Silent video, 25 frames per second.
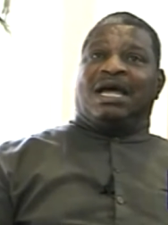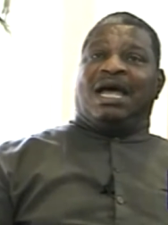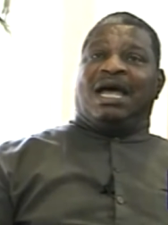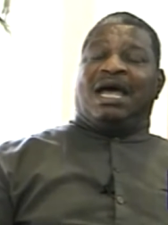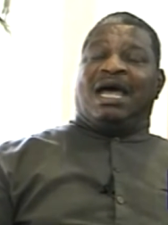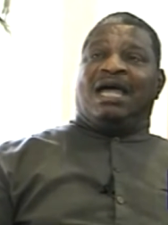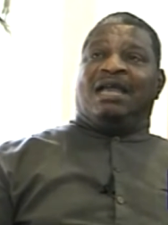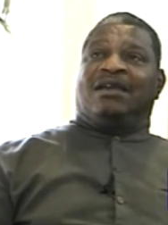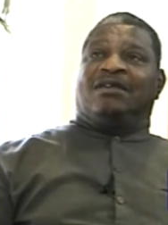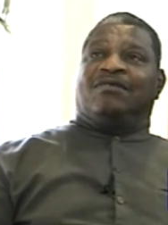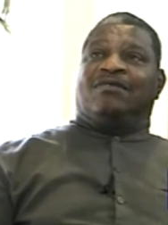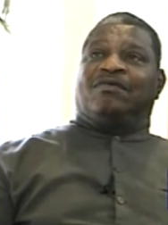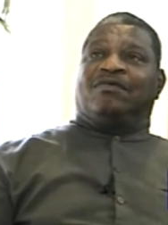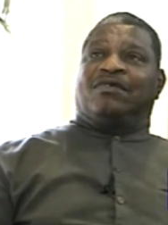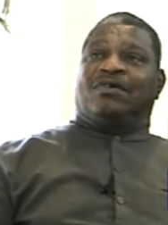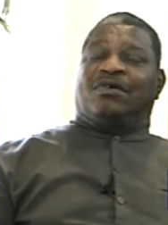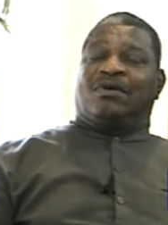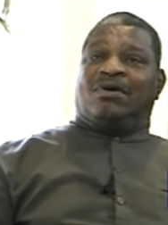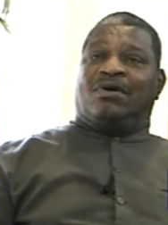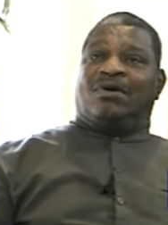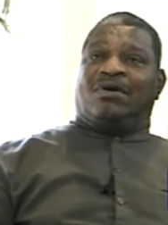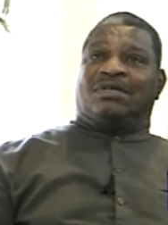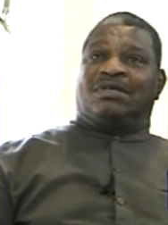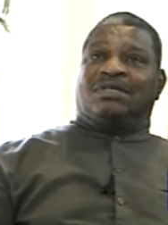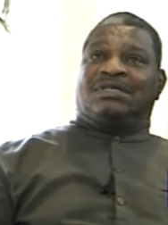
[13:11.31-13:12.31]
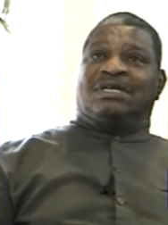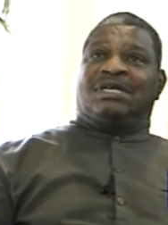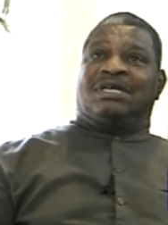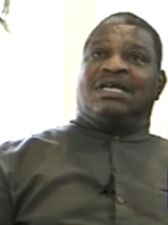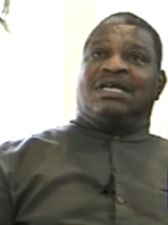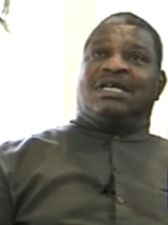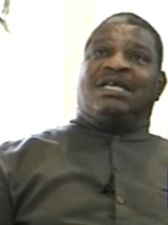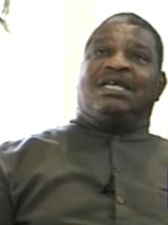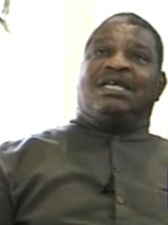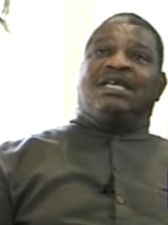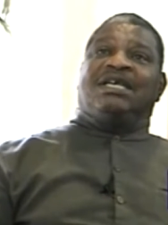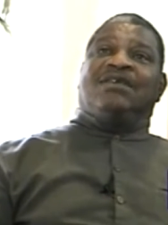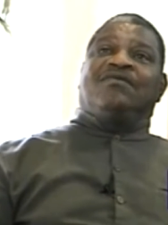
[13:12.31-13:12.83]
and of course,
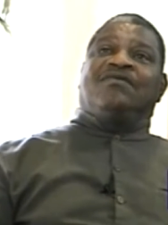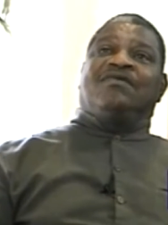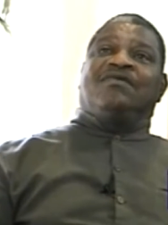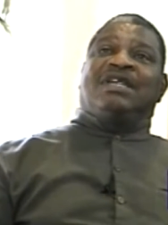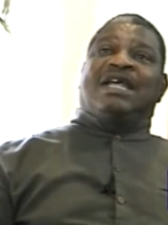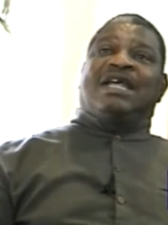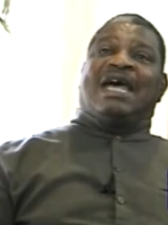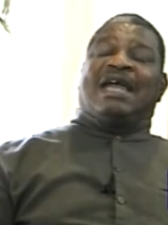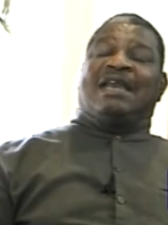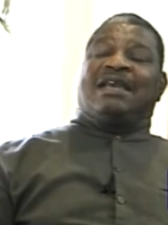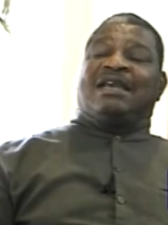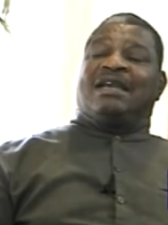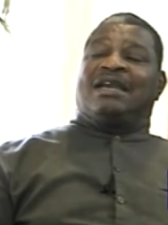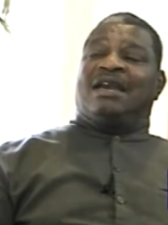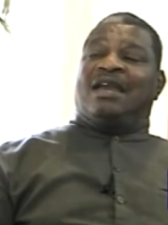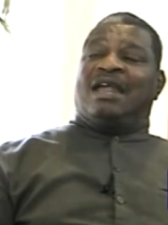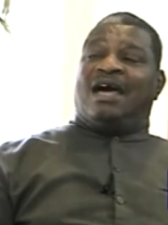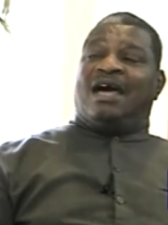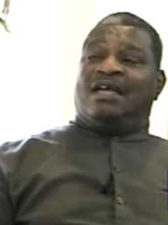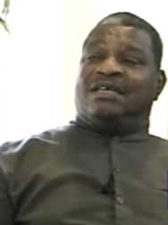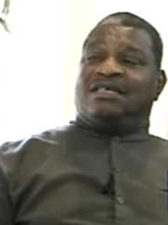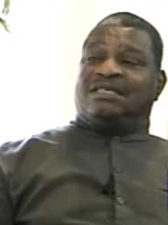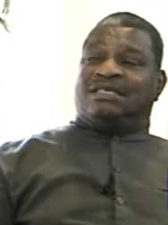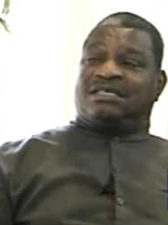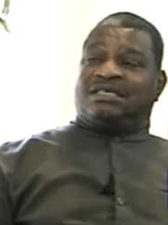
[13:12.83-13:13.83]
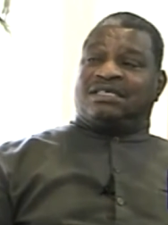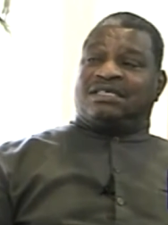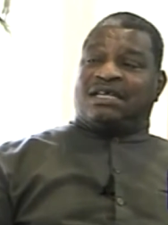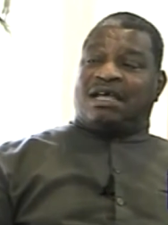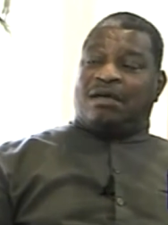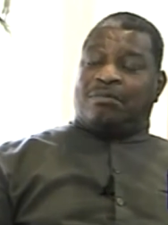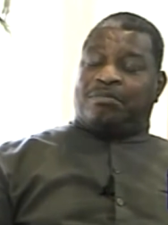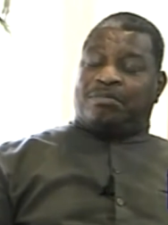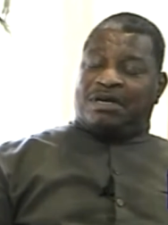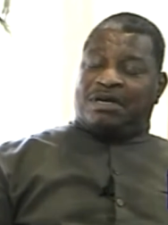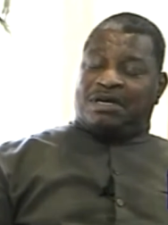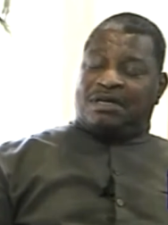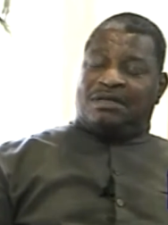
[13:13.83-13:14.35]
even at the Last
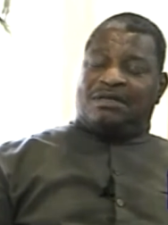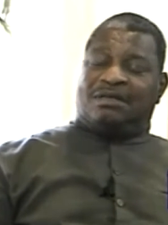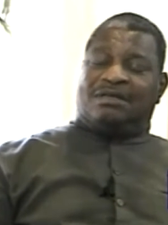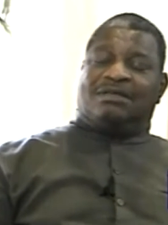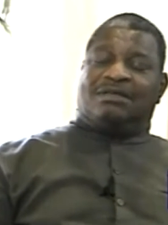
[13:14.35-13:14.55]
Supper,